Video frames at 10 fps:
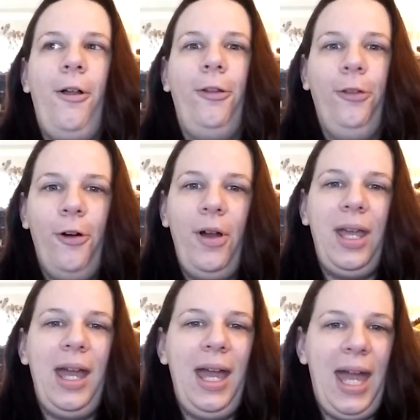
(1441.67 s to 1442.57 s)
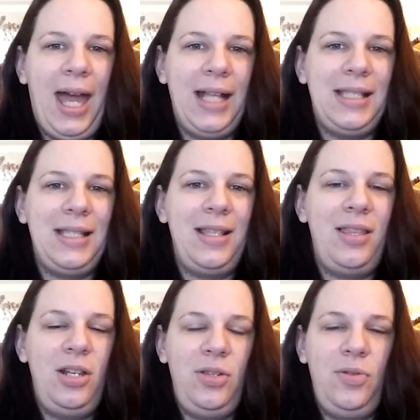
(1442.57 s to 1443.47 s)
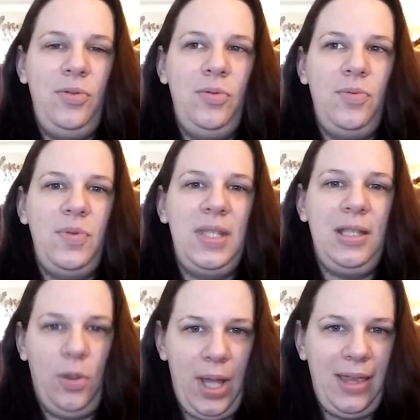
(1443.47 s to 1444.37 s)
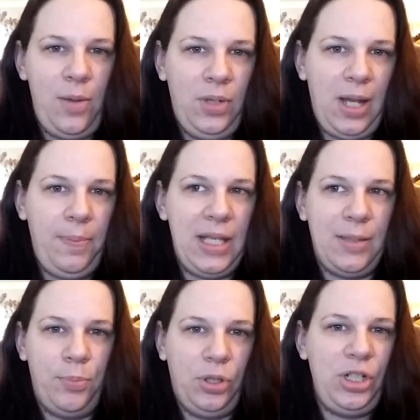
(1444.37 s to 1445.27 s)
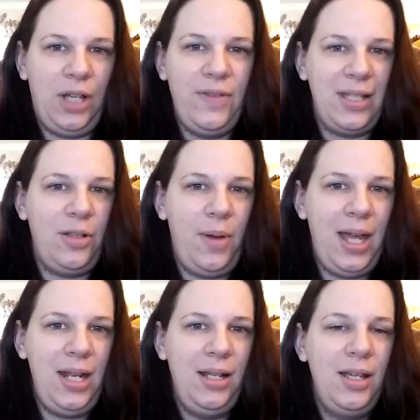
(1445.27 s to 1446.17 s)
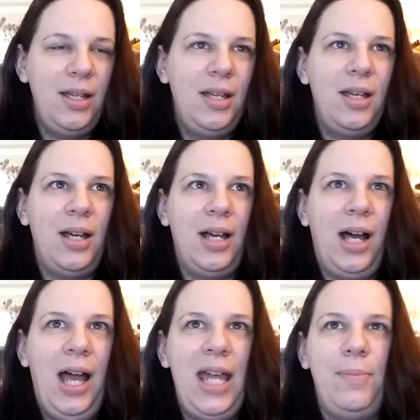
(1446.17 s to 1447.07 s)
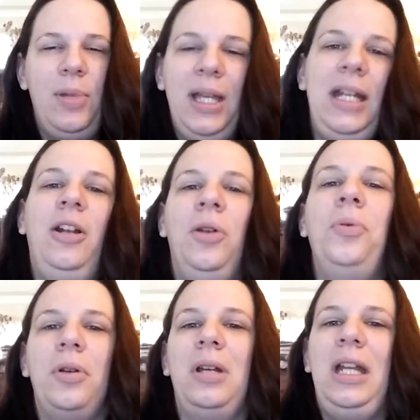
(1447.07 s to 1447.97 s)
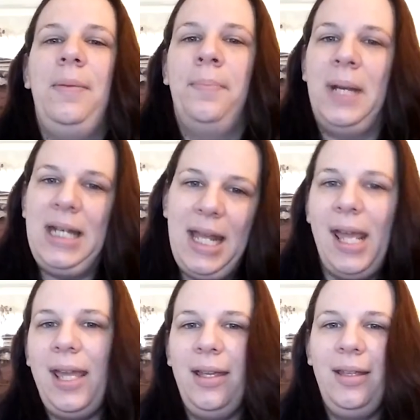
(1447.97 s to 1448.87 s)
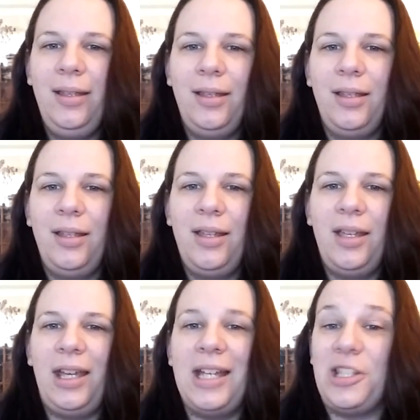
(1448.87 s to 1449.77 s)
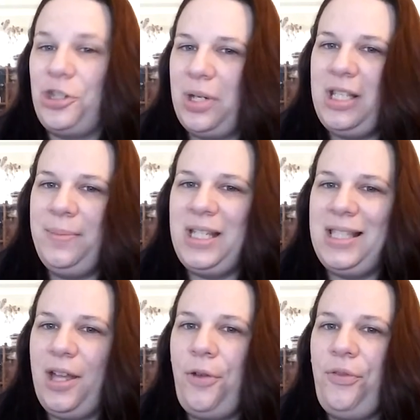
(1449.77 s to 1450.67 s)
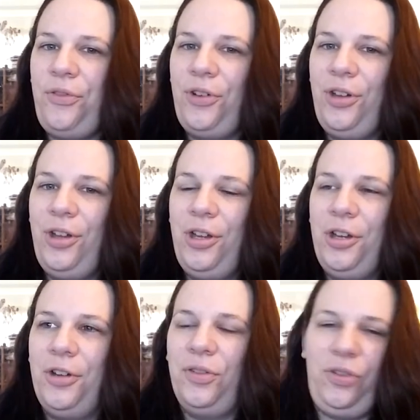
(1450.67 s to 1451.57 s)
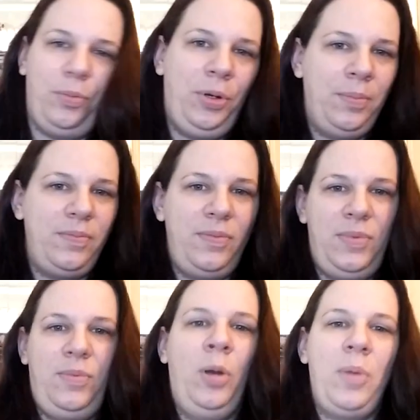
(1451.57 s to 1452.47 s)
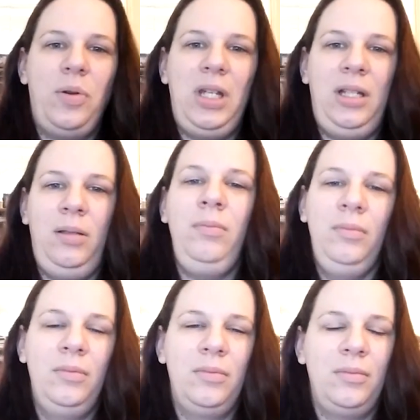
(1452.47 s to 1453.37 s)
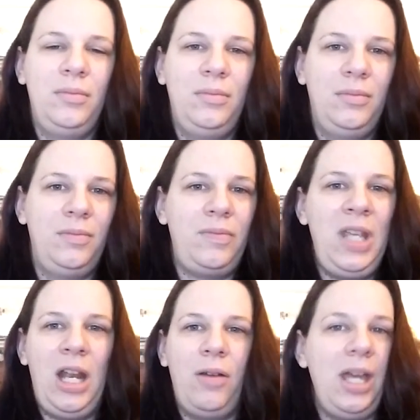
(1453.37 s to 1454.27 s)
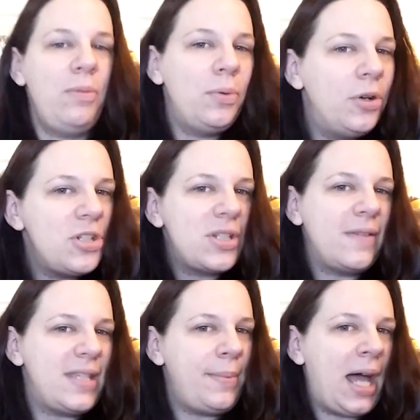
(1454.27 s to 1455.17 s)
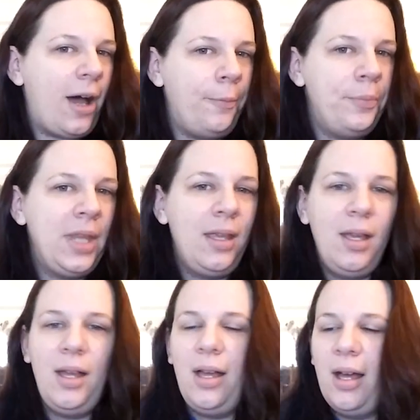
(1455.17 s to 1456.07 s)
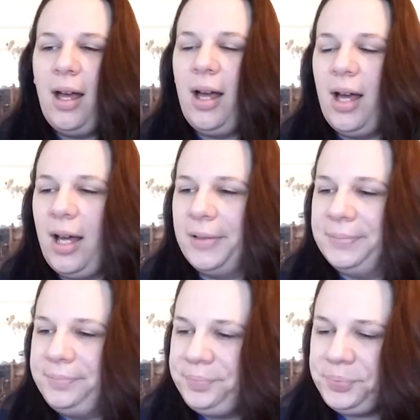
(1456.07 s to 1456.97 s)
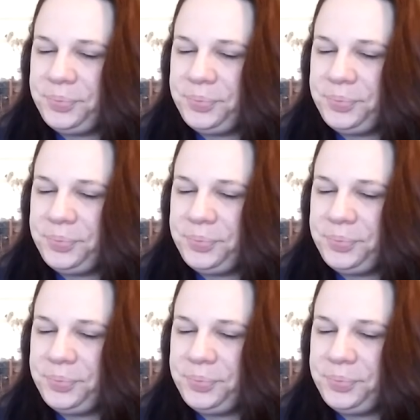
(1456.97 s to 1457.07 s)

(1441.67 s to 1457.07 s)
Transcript: look at the new silhouette that went up. It's a bookshelf silhouette. I'm planning on ordering it Monday as a treat to myself for promoting, you know, gotta reward yourself somehow. I